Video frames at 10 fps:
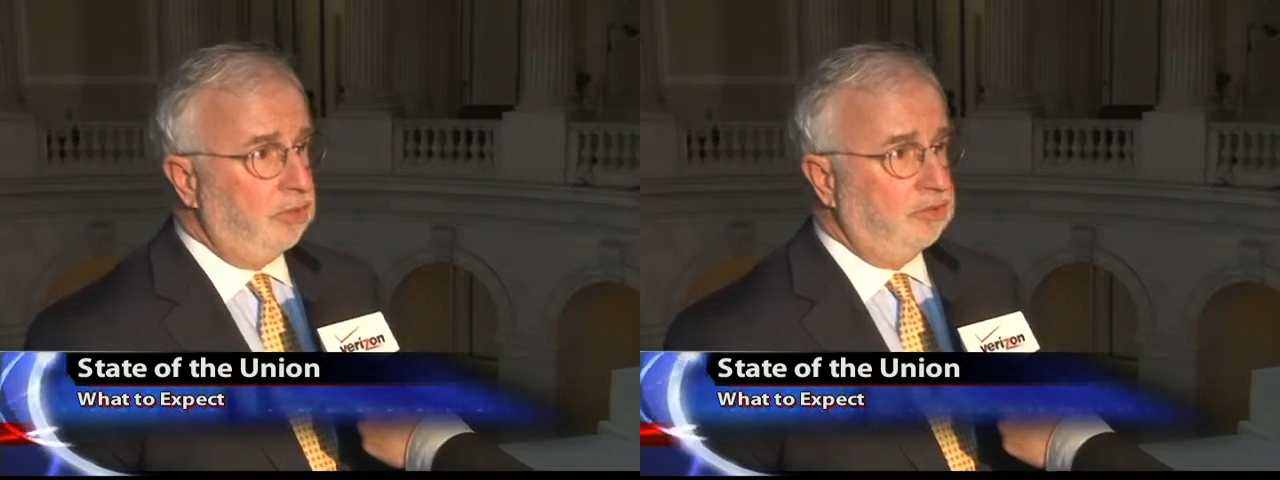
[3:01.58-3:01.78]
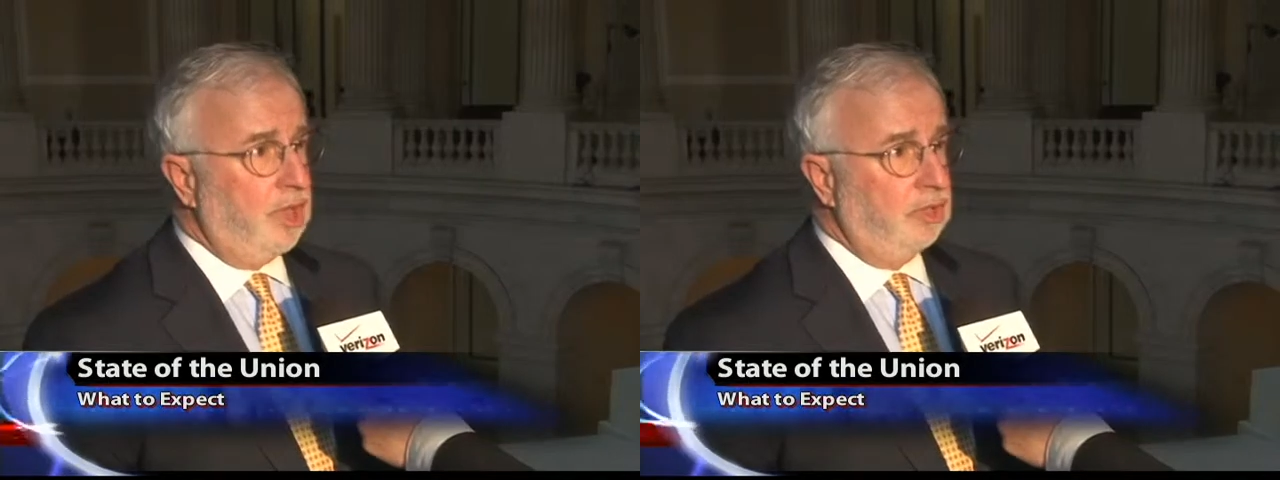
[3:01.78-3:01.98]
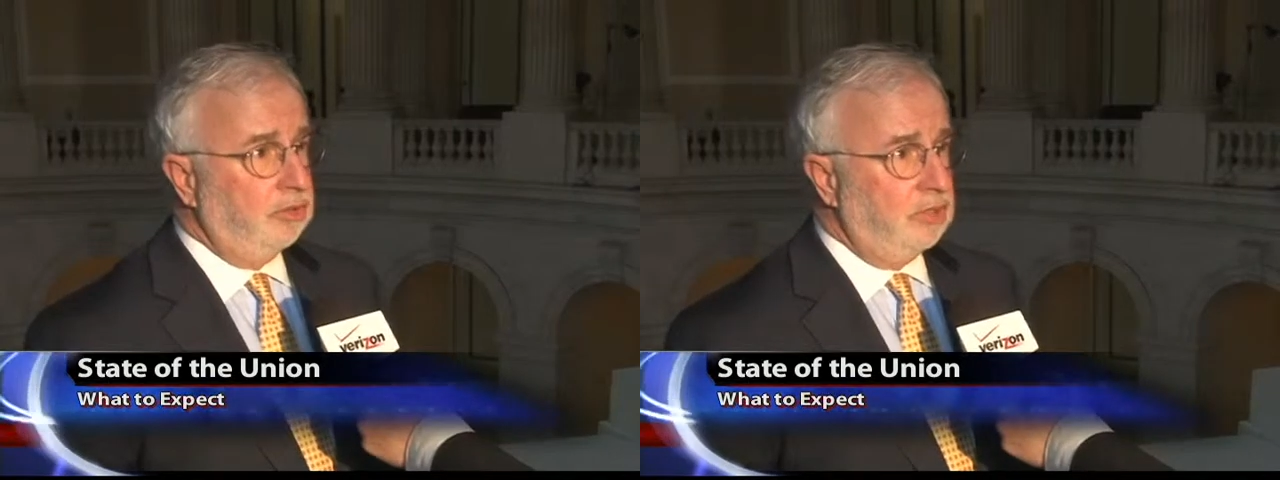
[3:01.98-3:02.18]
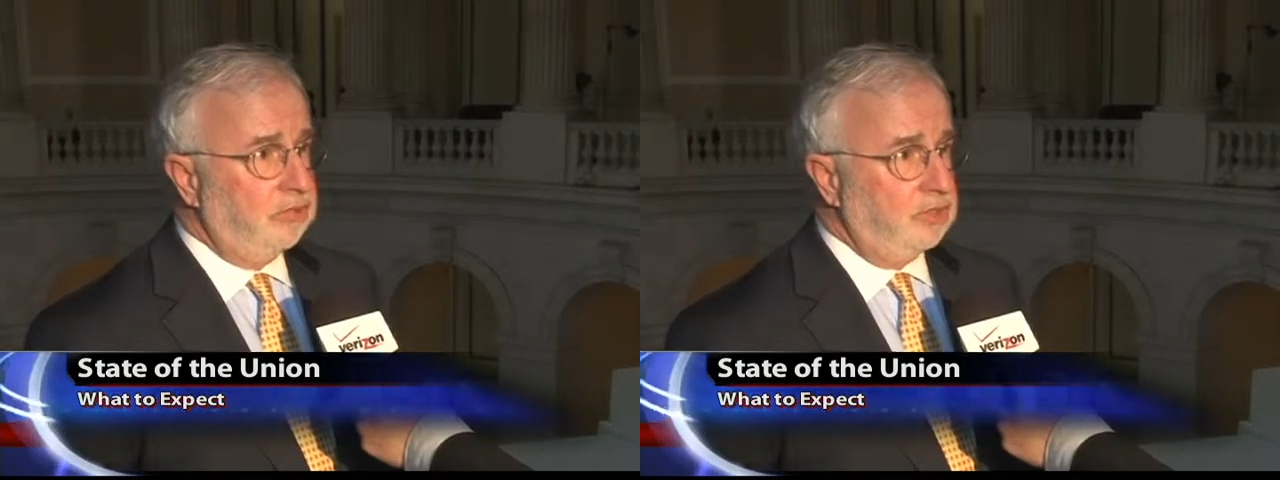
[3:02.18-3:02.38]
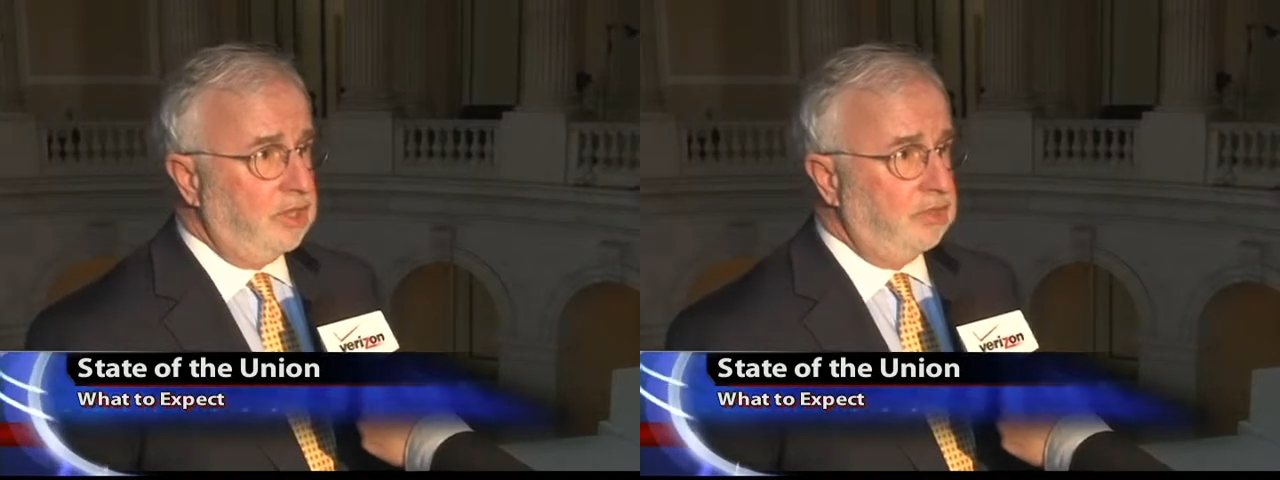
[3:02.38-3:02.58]
childhood
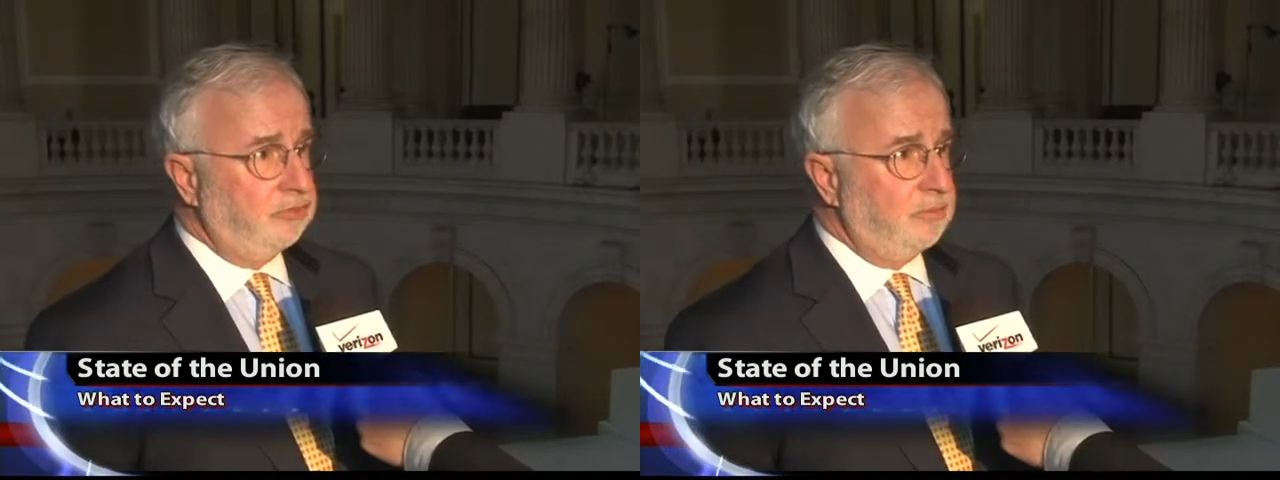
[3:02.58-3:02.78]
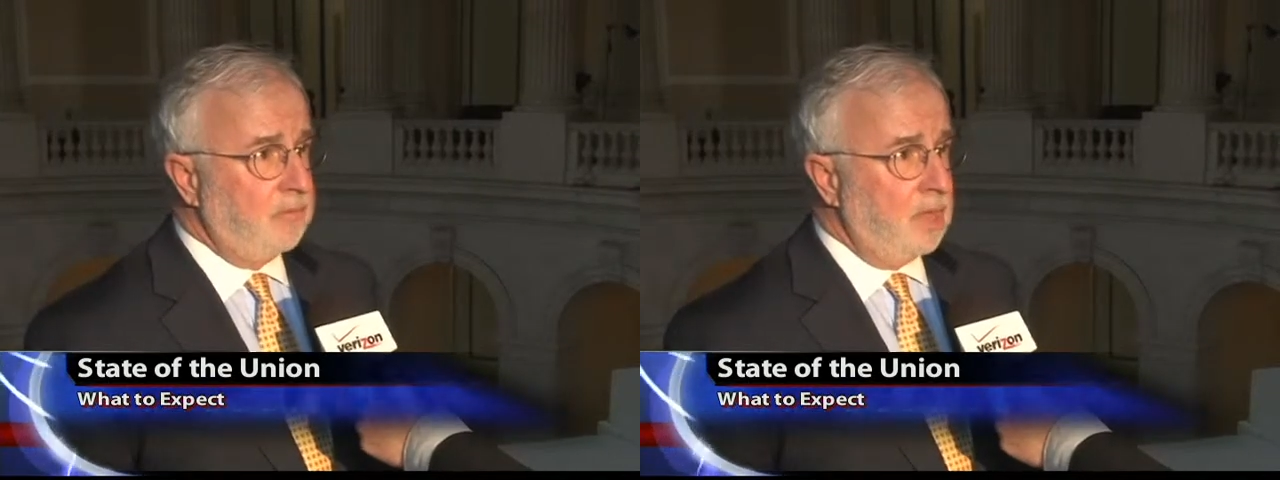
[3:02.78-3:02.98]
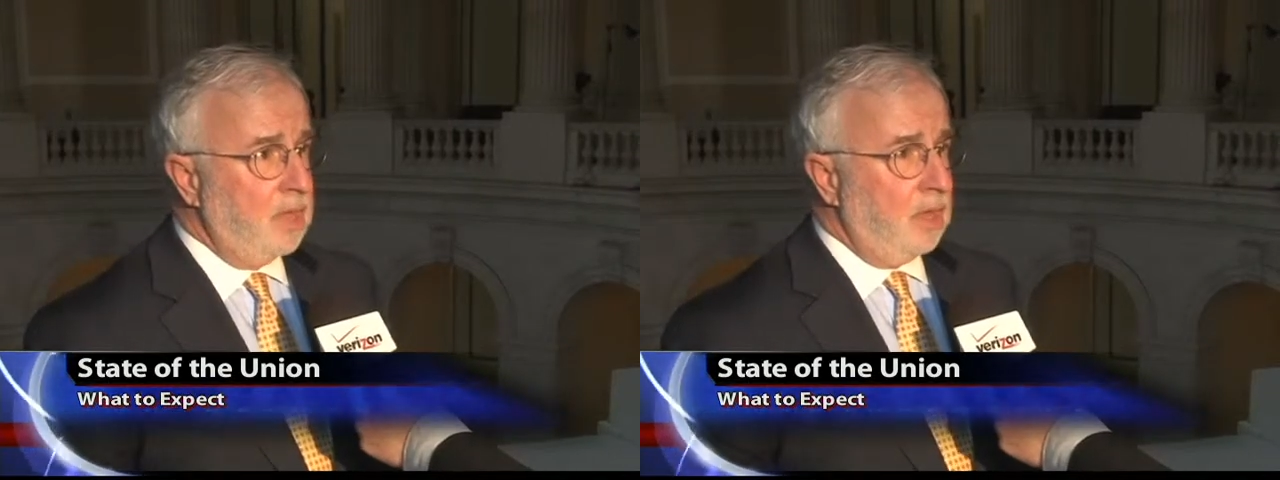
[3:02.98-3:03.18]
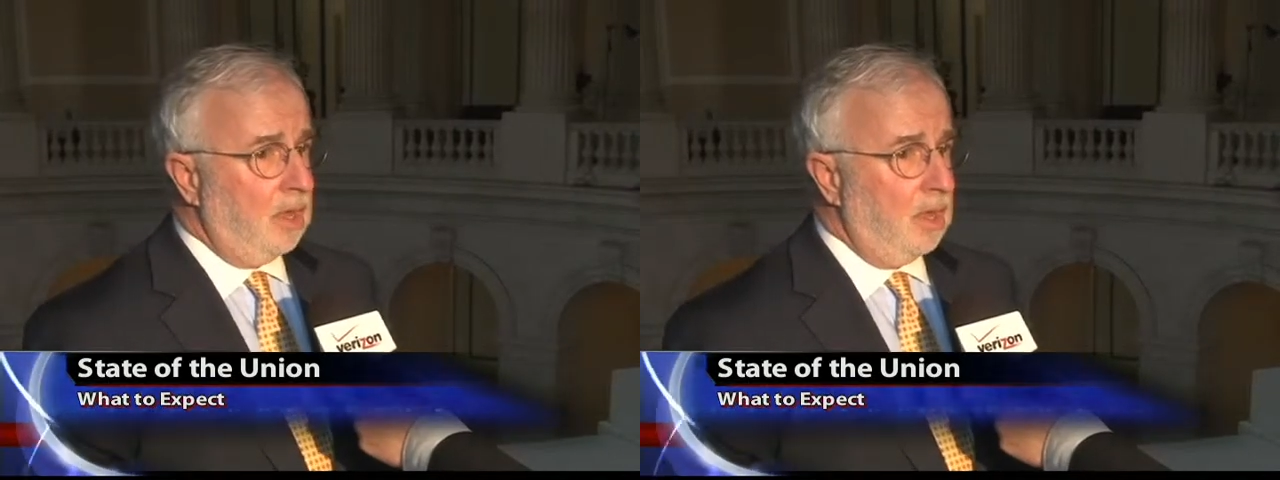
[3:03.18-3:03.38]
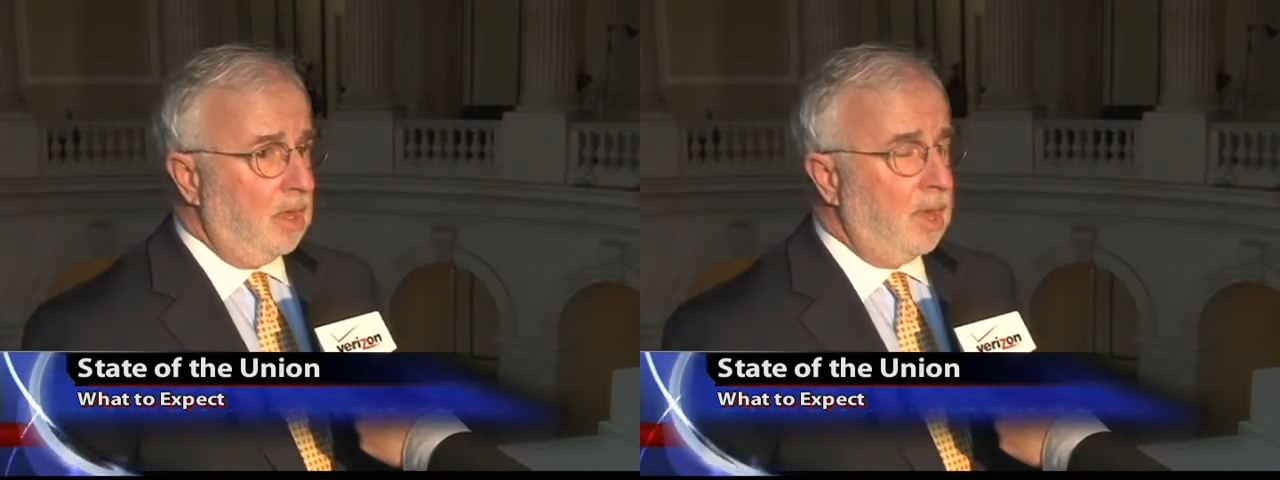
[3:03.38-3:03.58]
education. Uh,